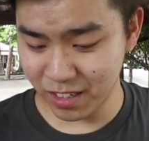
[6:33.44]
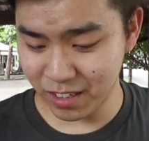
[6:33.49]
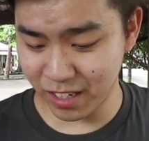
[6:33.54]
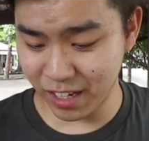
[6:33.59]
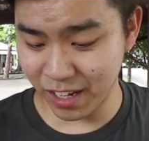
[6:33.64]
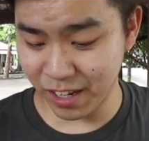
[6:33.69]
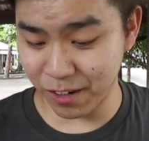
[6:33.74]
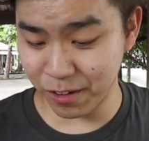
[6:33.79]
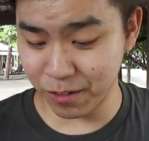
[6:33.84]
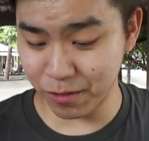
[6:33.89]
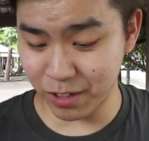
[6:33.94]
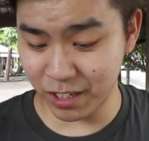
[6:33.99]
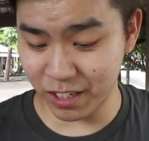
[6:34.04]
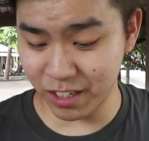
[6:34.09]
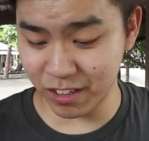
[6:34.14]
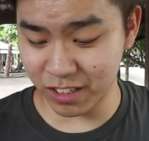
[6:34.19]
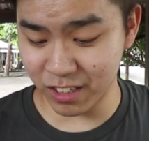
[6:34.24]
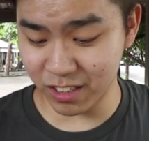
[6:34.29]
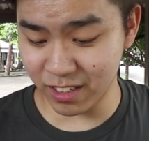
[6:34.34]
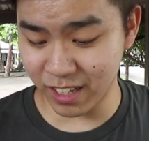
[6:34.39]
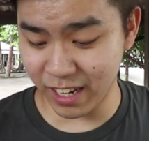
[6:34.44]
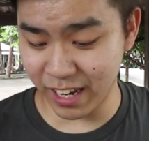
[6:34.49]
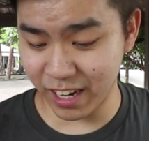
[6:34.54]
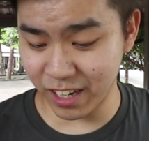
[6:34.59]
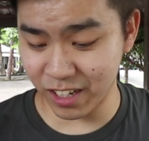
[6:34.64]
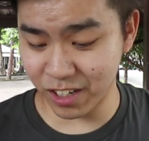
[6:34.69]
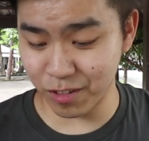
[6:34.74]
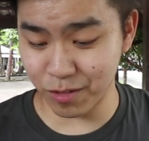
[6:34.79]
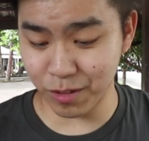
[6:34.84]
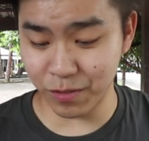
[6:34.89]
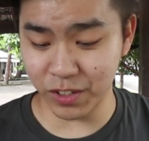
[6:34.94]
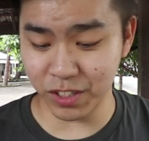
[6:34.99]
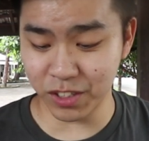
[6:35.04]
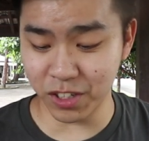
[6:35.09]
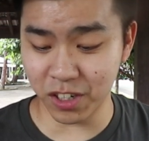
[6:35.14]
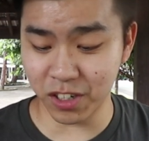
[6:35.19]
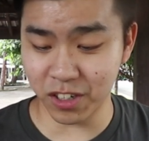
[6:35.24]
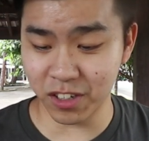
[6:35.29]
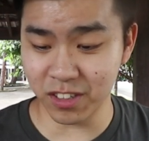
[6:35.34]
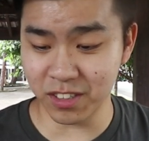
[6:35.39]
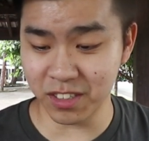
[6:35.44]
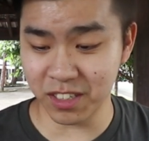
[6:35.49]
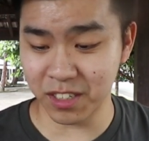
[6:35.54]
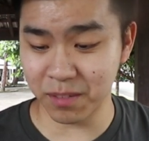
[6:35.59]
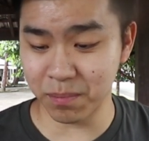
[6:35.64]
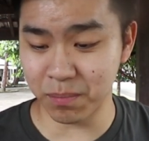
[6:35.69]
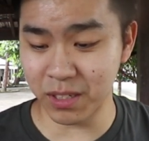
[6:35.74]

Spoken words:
Then why not just add on with a Tauros and a